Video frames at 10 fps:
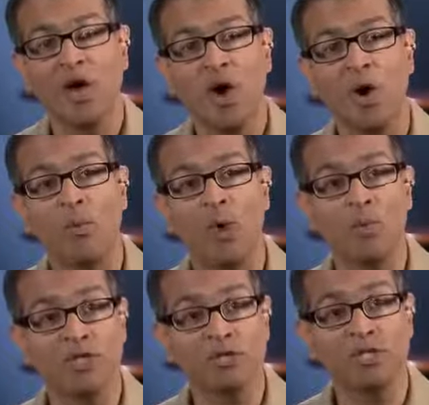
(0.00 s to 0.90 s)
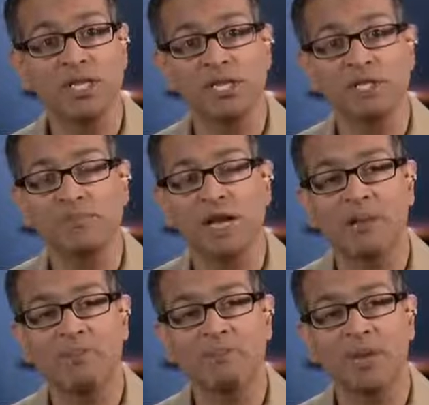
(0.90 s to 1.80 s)
What we do see is
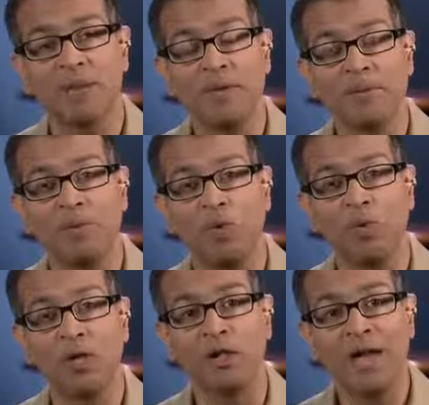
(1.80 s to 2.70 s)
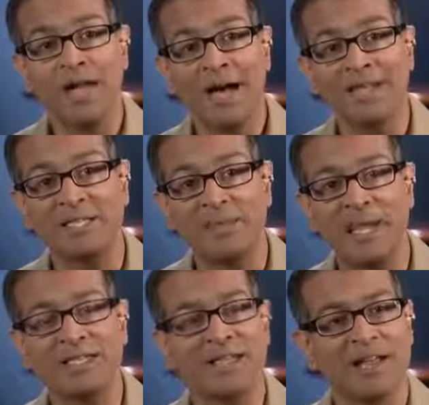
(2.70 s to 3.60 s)
sometimes people will
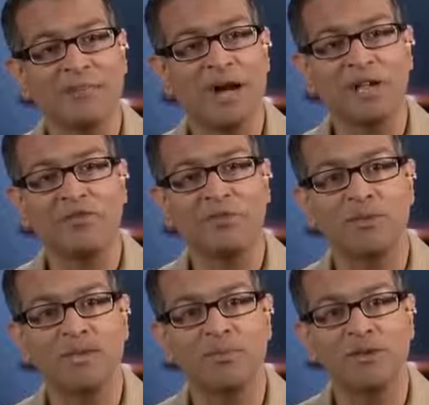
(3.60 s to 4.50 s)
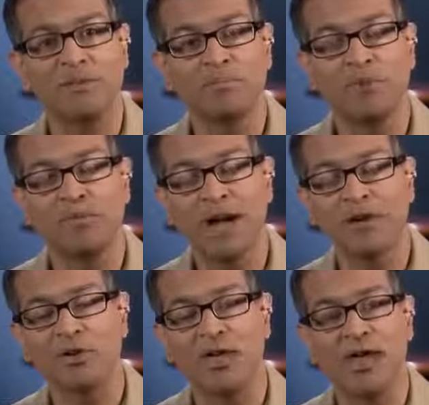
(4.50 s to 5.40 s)
demand an antibiotic from the
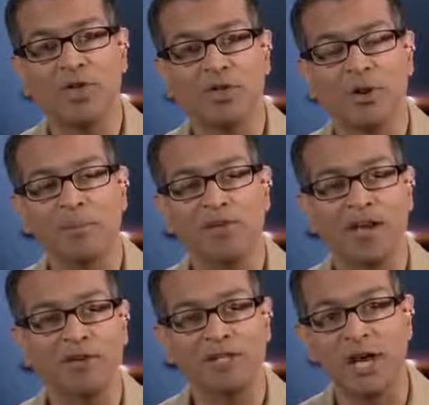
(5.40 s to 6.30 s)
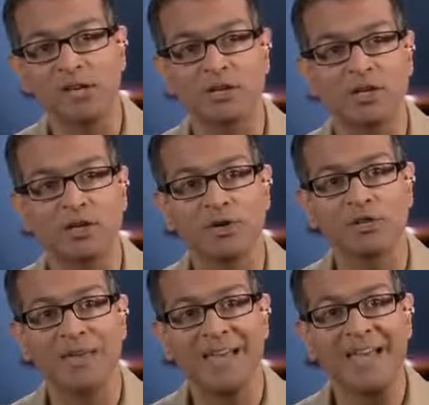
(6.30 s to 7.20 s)
provider, and a healthcare provider, a doctor or a
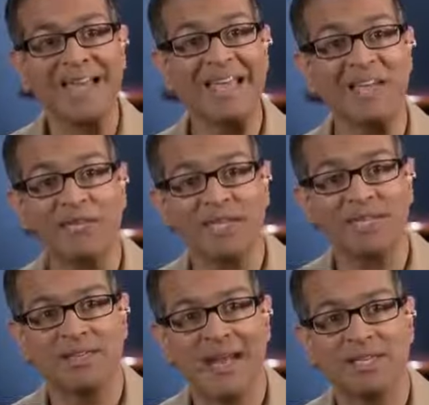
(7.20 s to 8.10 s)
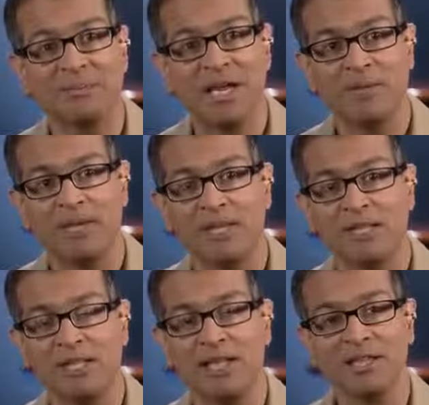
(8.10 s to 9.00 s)
nurse may give in to that demand because
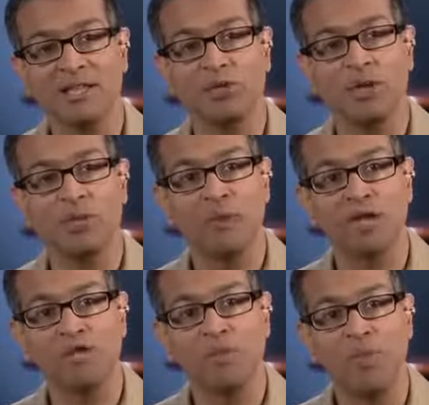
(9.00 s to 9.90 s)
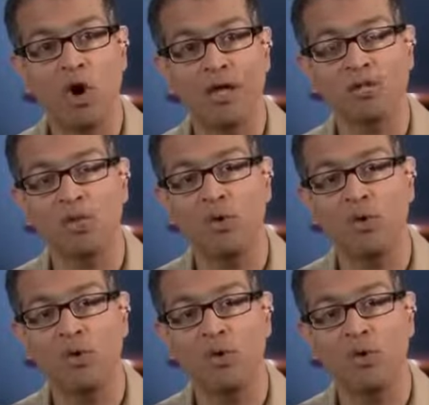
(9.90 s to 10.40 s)
they think that's what the patient wants.